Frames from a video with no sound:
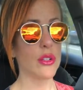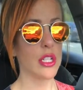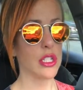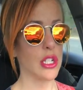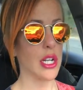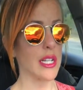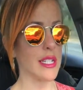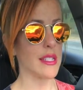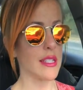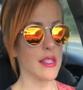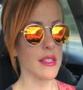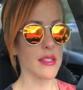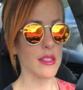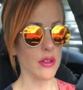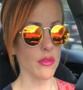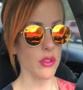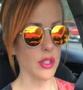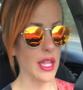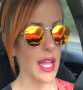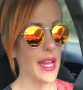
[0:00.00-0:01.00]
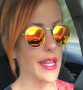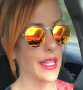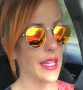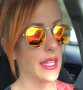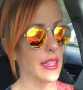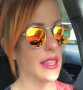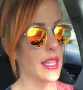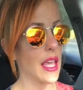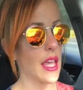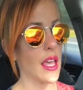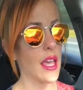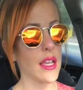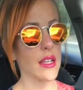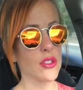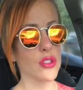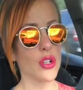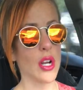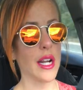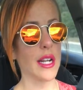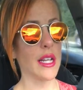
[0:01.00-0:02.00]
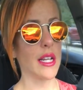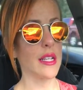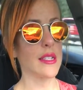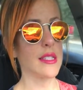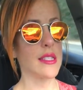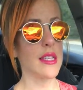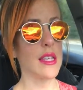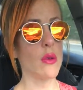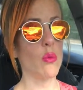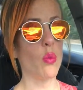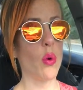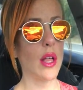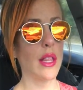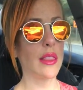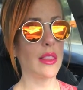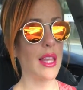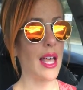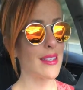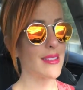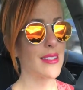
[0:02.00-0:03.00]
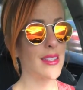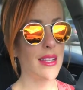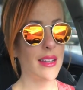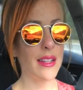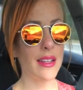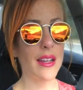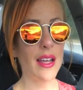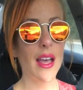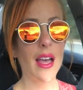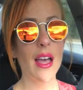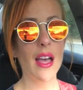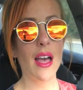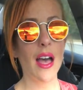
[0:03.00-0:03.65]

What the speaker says: I try to see the silver lining in things, try to see what lesson